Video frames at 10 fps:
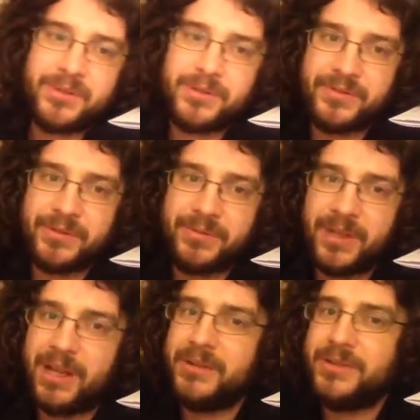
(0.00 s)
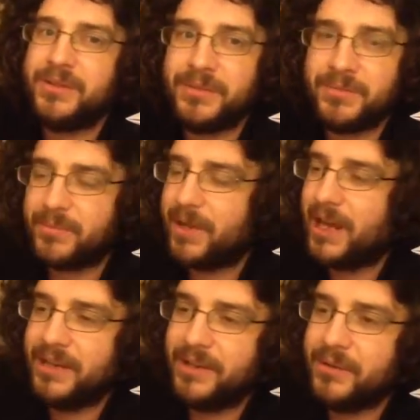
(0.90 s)
are good for. Yeah, let's not
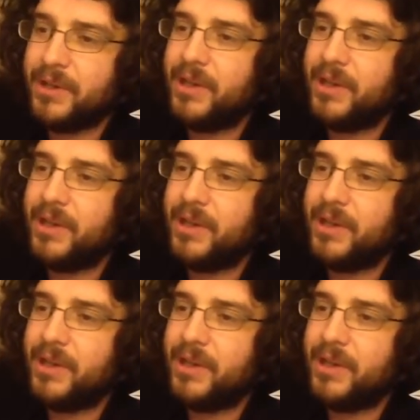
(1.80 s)
end note.